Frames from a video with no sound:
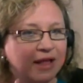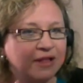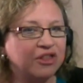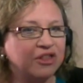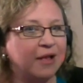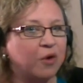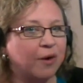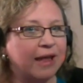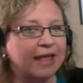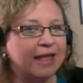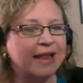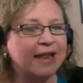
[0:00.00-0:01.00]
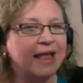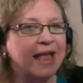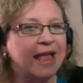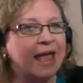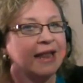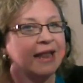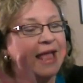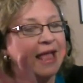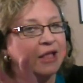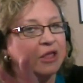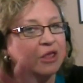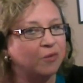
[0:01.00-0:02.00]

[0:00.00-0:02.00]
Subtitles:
Push that grid, and a